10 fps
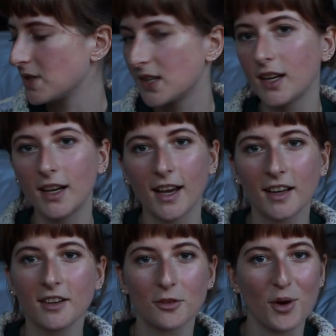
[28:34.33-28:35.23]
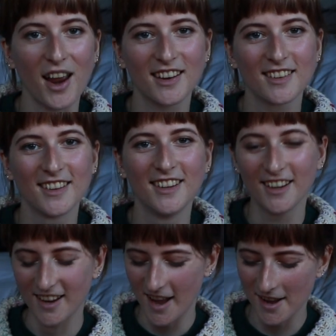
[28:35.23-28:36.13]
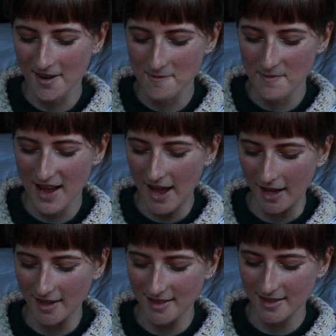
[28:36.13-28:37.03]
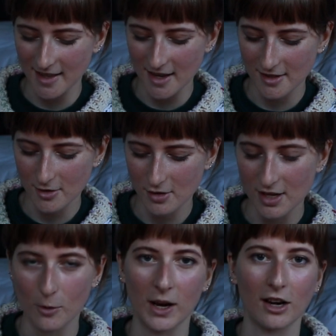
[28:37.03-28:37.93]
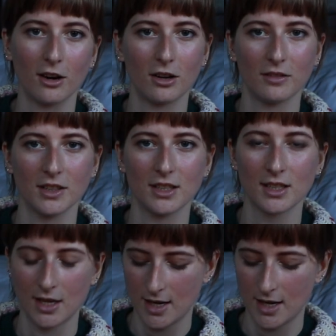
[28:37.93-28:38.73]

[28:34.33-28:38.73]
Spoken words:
secondhand is great, and there's usually quite a lot of it.